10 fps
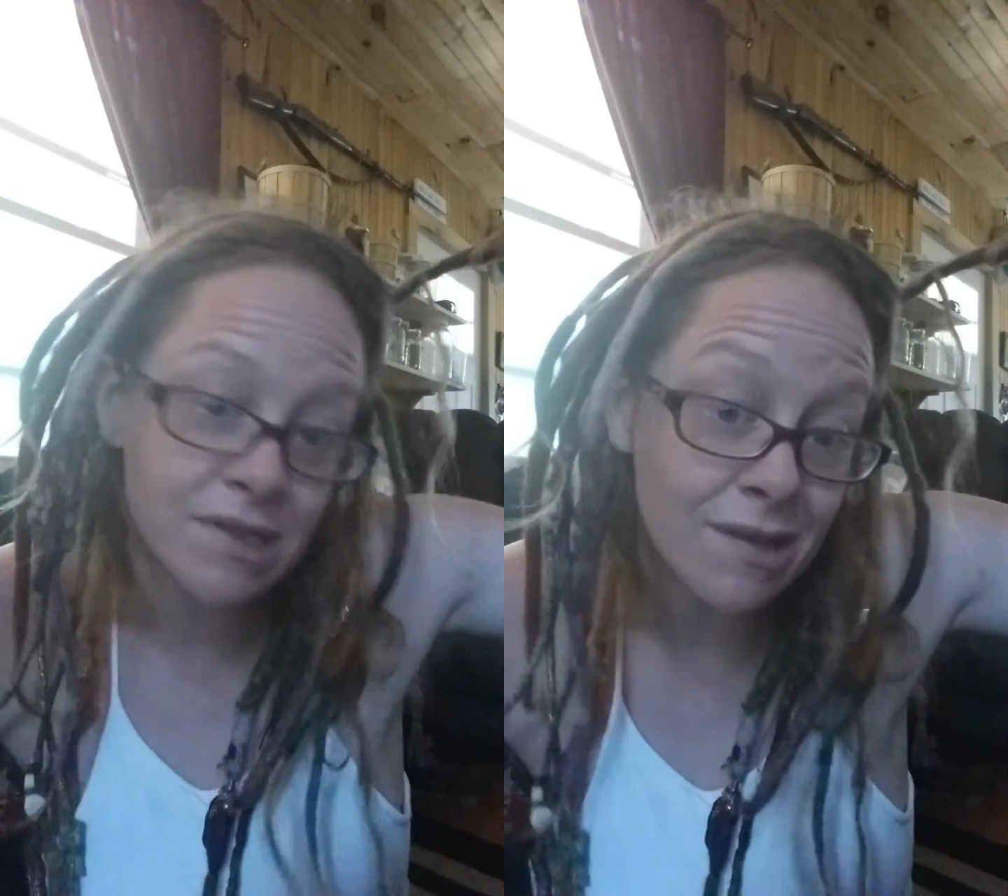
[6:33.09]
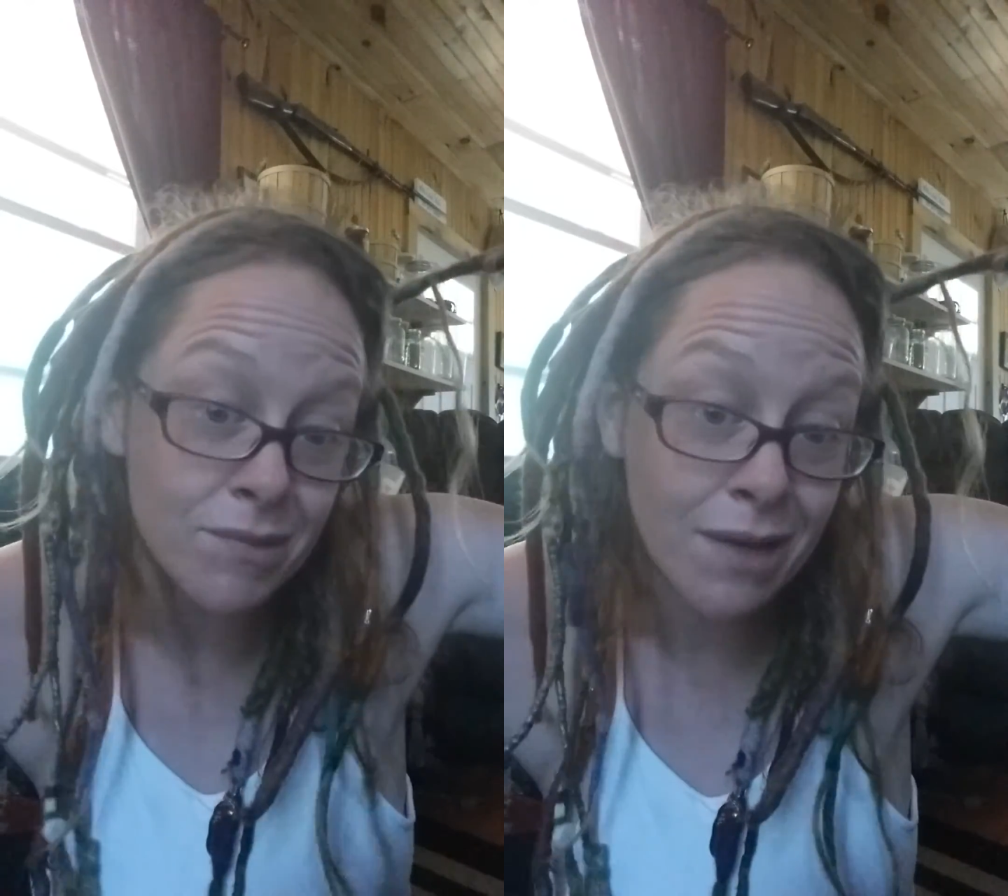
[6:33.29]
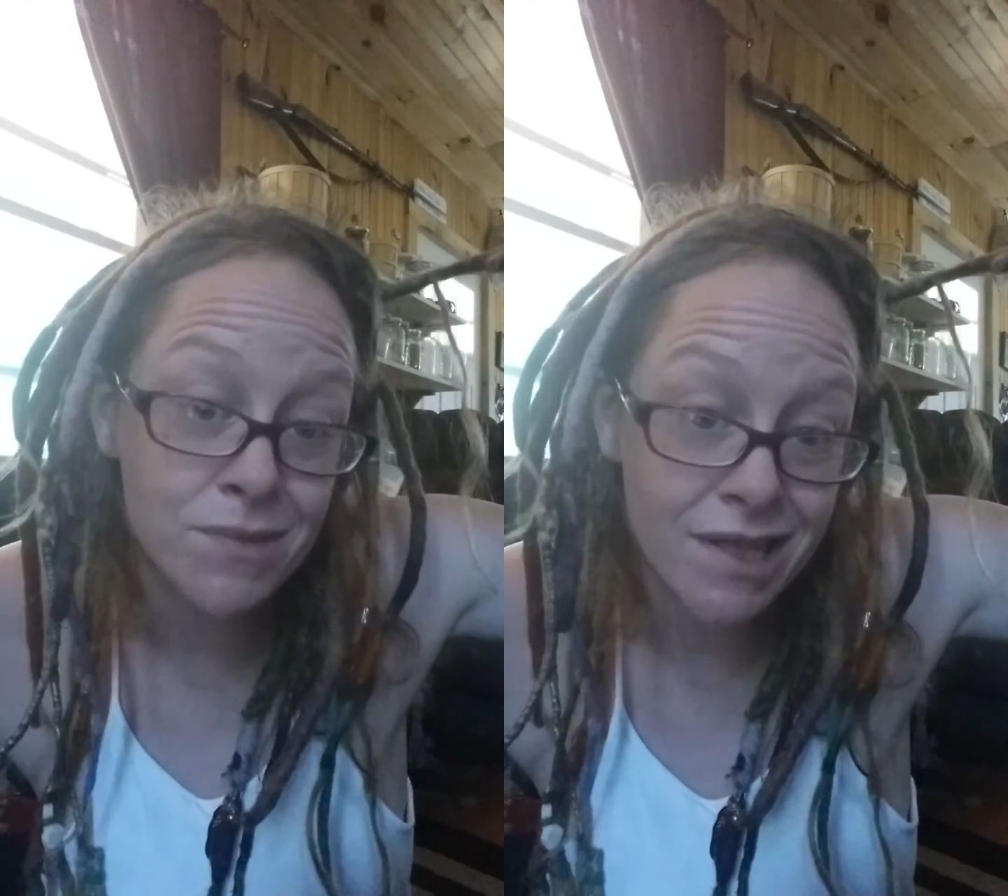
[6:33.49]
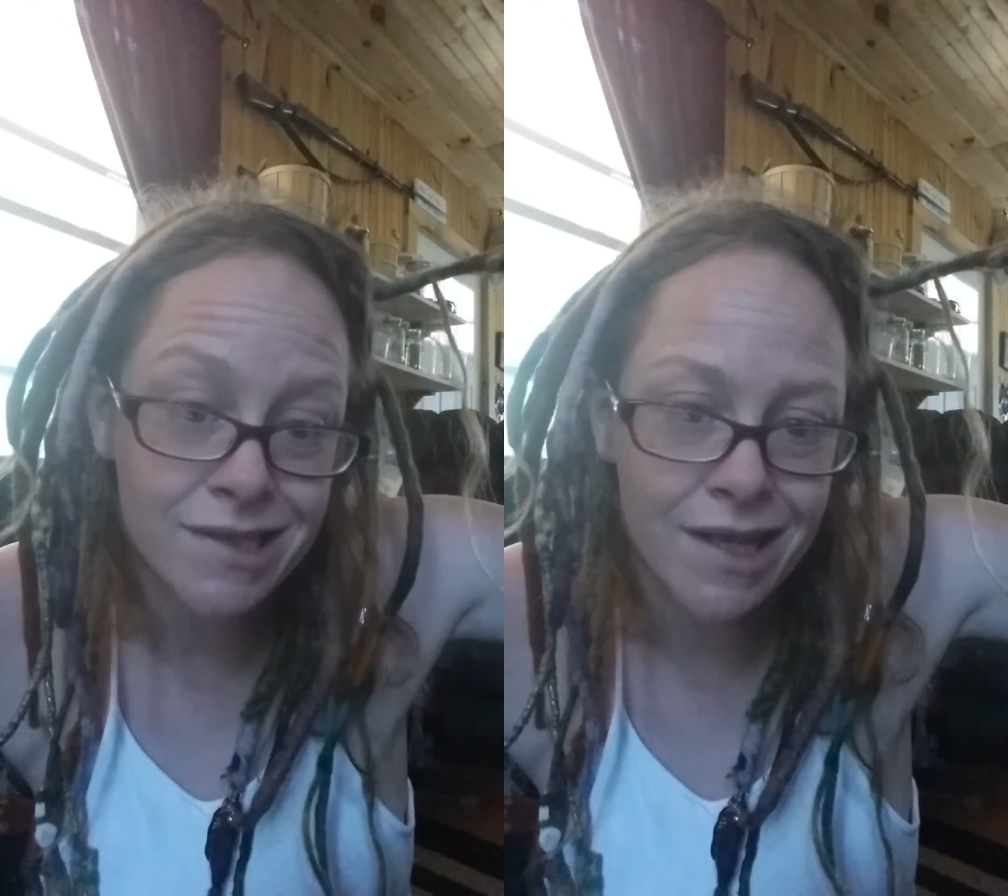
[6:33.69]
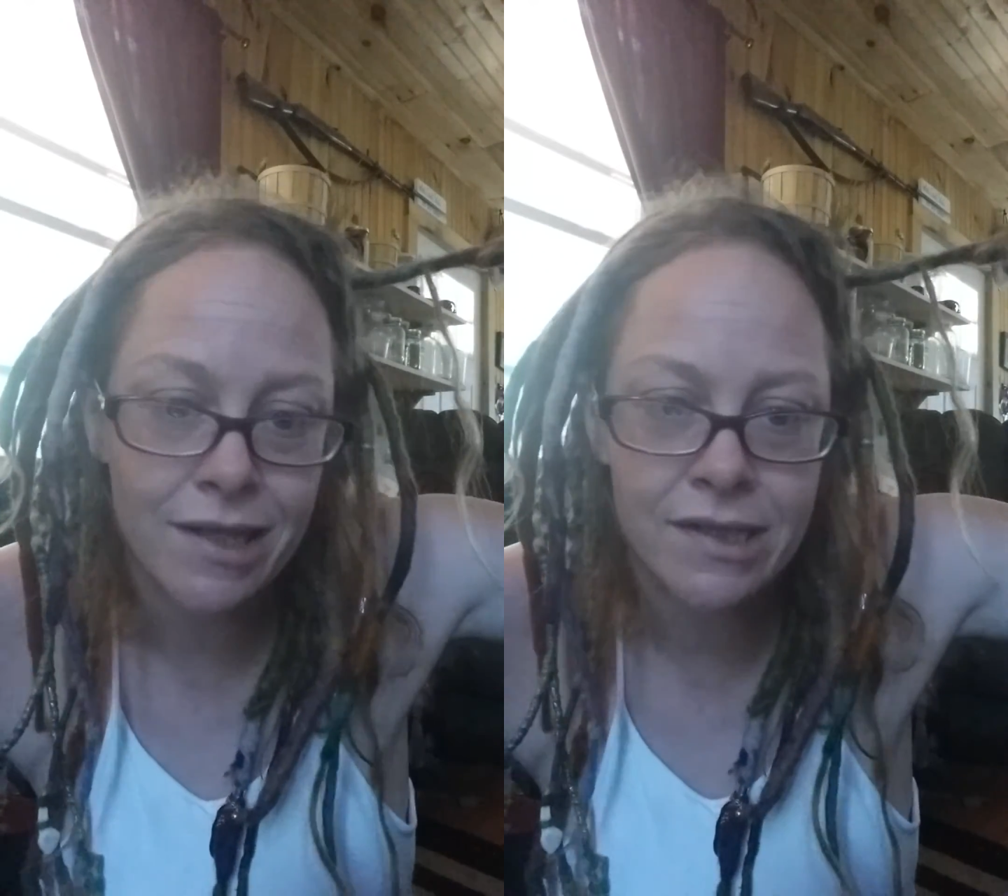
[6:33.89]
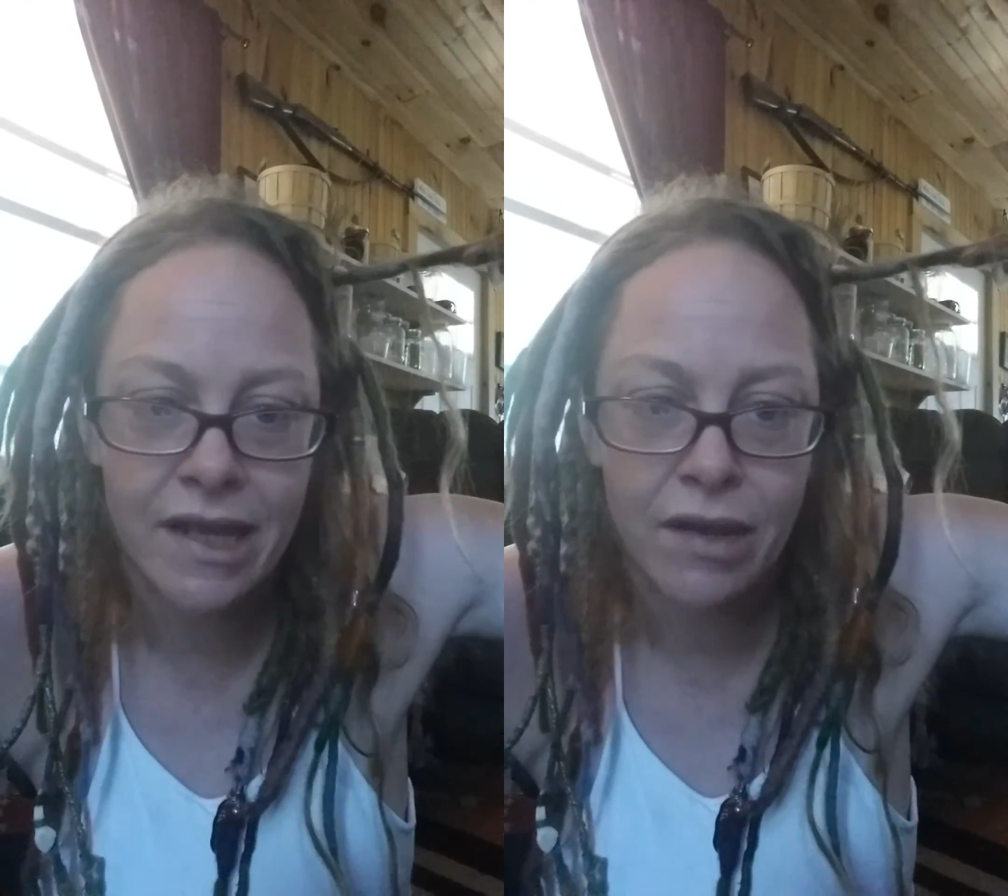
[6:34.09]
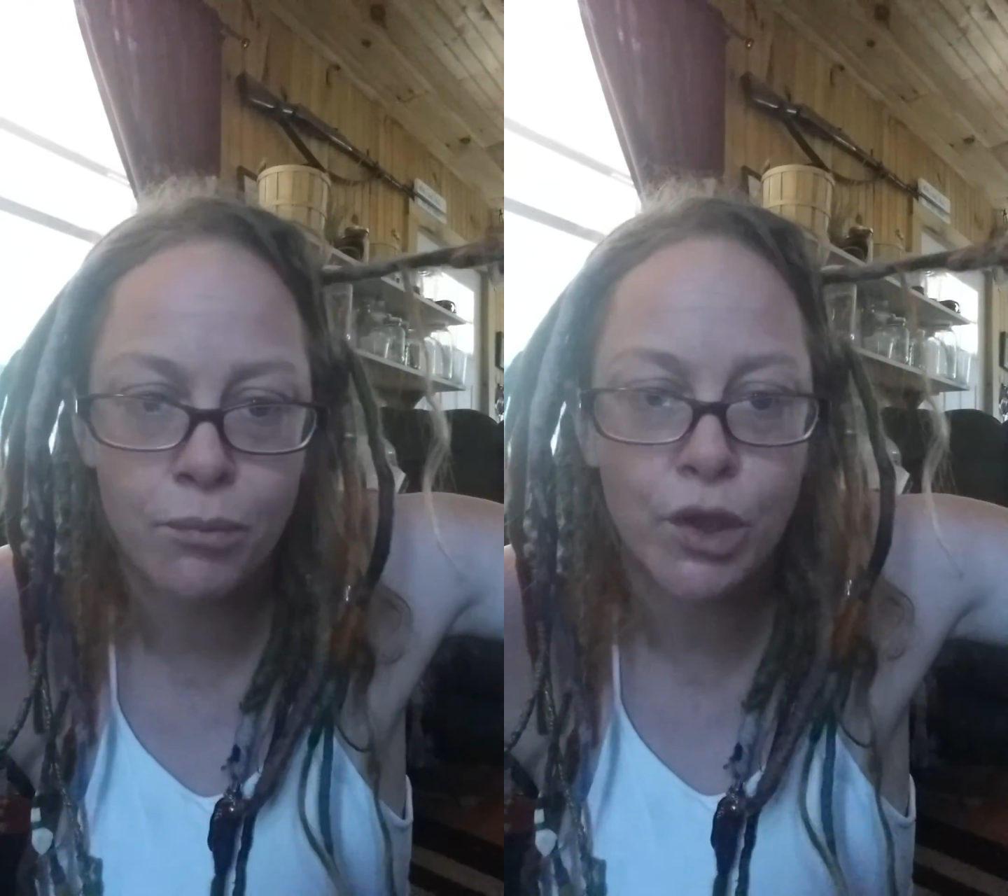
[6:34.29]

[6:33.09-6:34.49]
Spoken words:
Sometimes they stay the same.